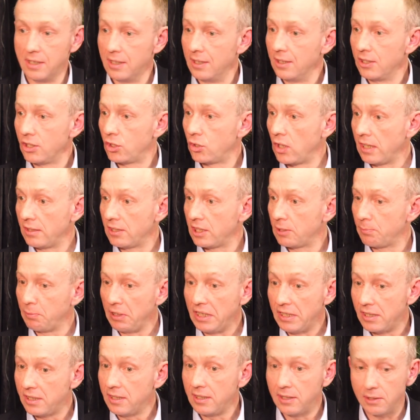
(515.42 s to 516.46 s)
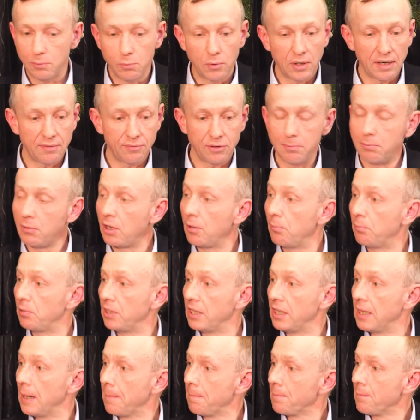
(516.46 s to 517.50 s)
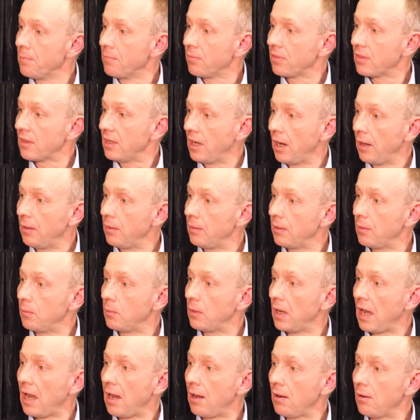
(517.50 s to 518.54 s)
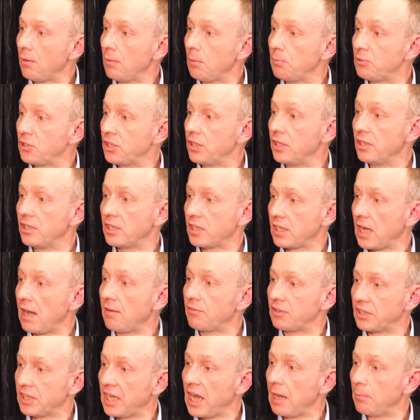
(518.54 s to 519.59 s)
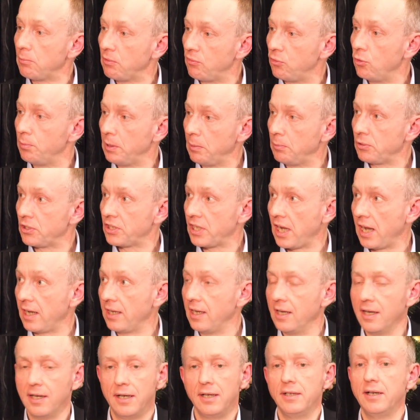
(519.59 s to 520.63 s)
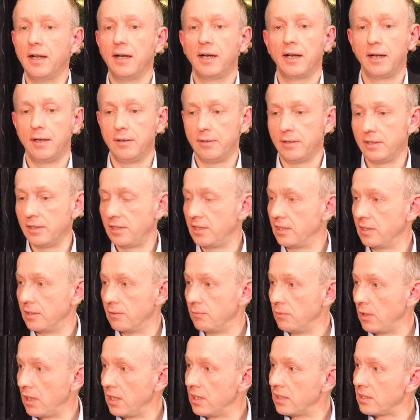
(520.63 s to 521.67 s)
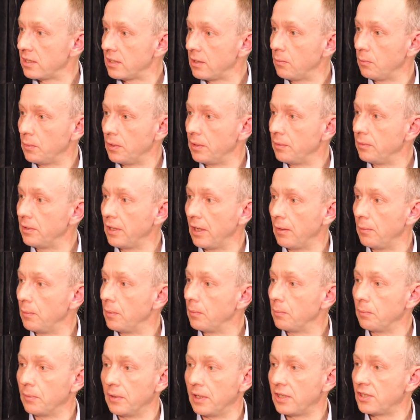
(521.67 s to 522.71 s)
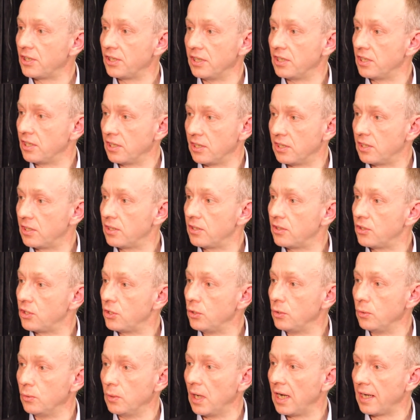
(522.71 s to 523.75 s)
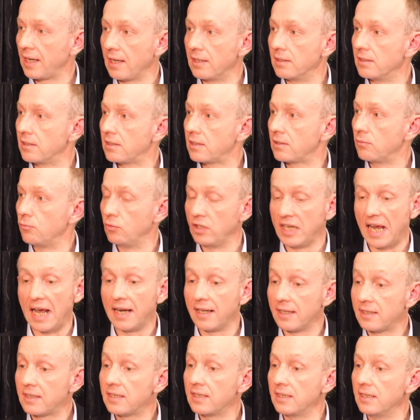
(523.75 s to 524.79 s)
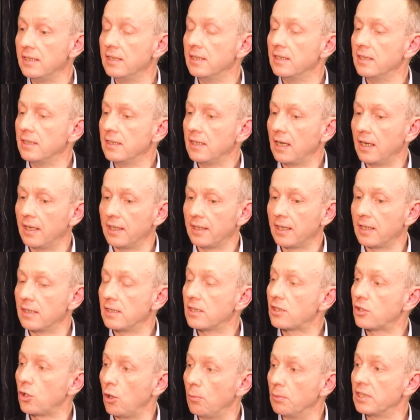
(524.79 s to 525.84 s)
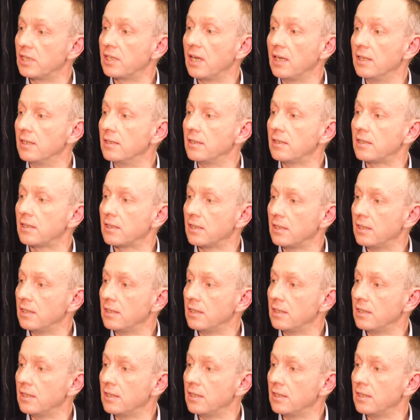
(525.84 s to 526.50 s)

trans species, whatever it might be? How absurd does it have to get before people say, no, this isn't right. Actually, this is too against reality and against common sense.